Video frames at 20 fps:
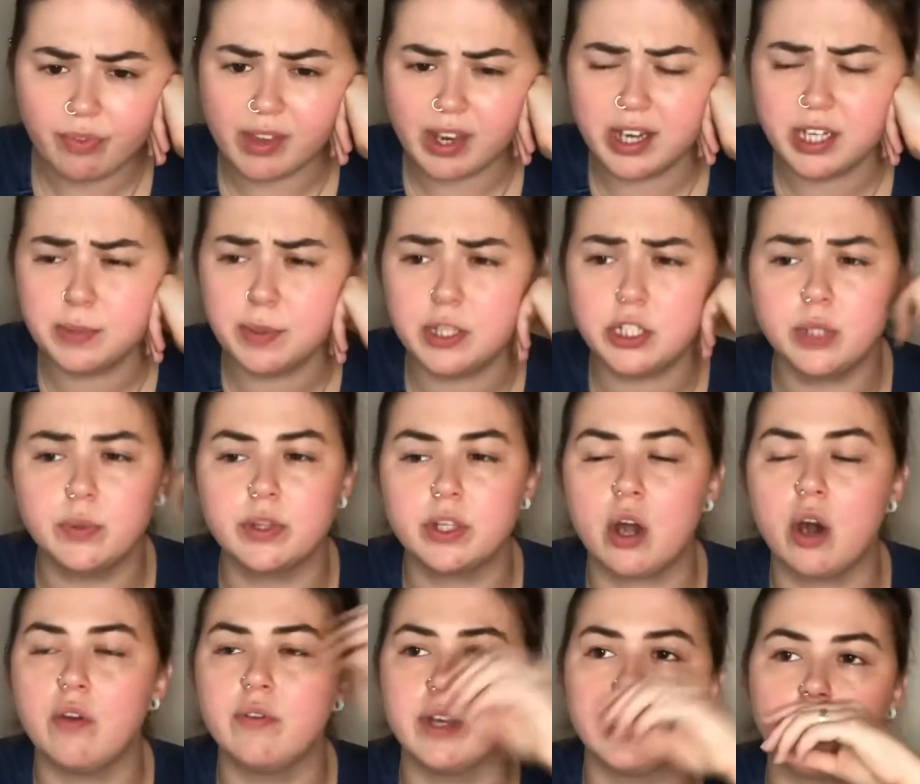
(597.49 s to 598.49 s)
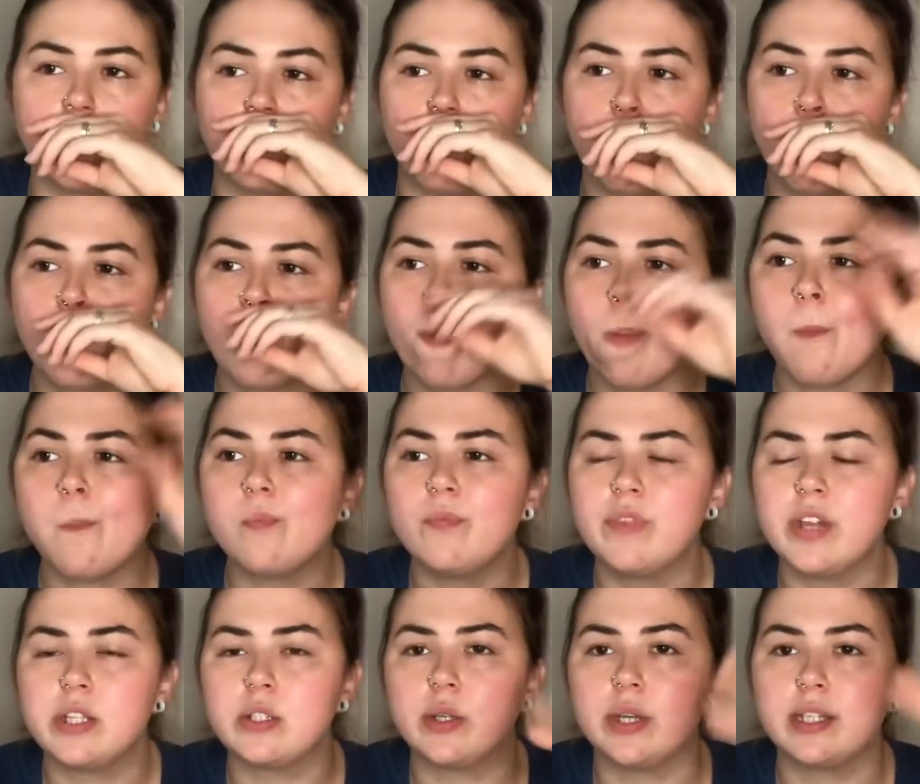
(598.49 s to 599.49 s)
especially with COVID, like,
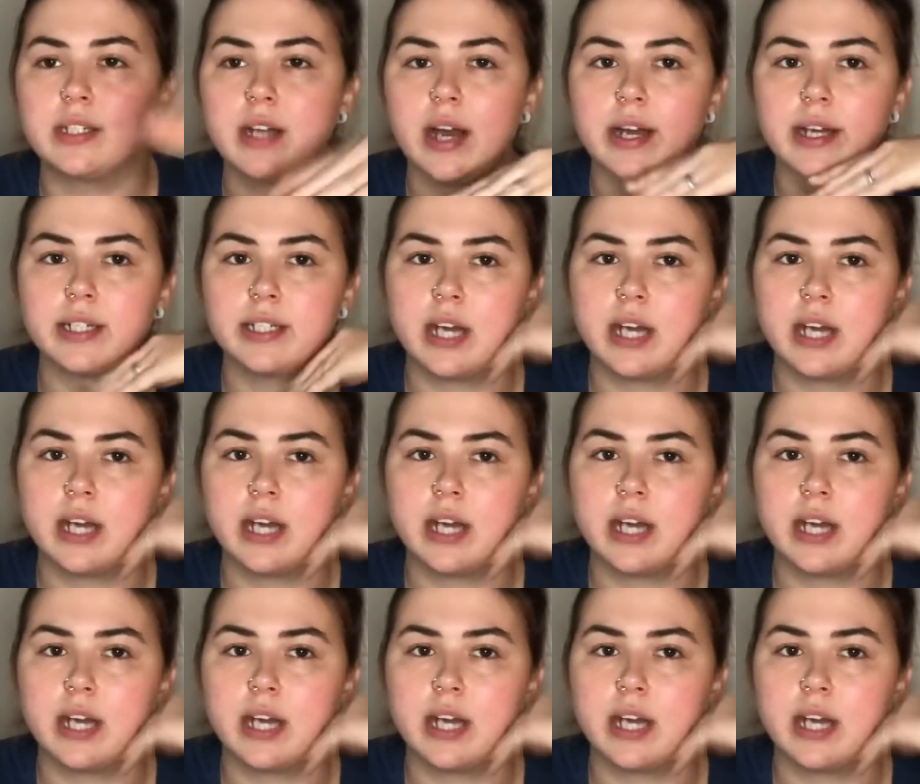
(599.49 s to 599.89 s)
things are like dying